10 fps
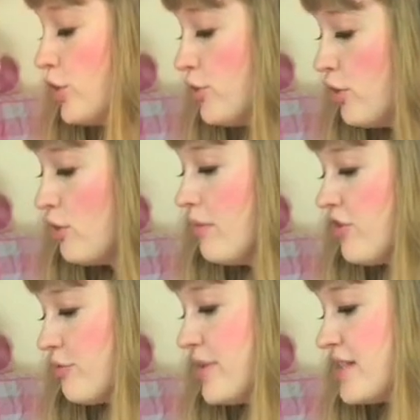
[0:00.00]
You know your
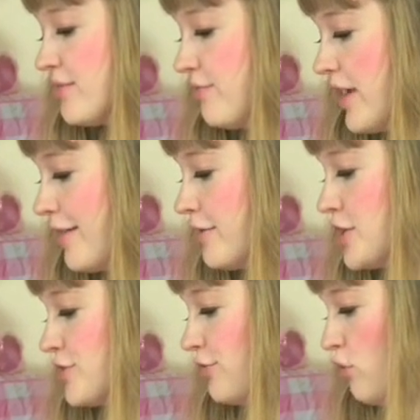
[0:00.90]
measurements in
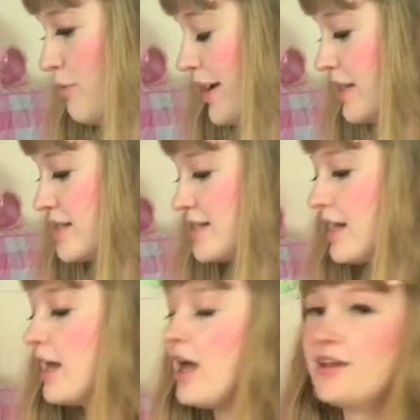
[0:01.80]
various formats.
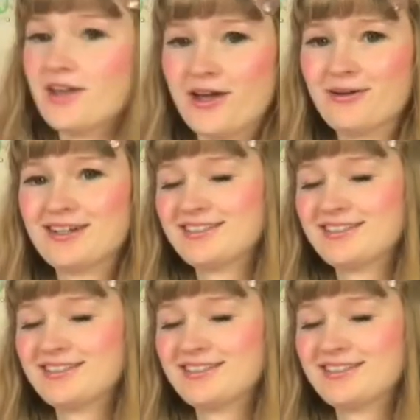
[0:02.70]
No.